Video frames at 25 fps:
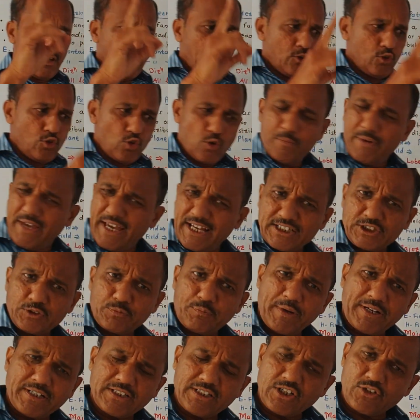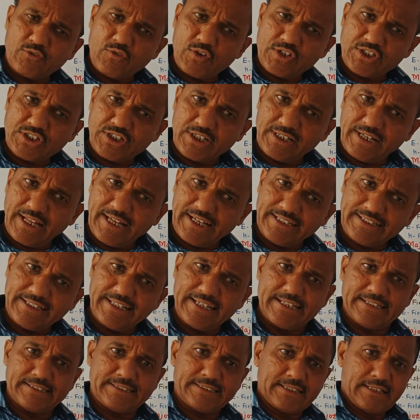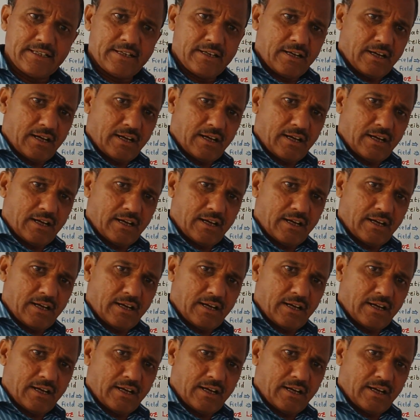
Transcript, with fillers: You may expect the question like this,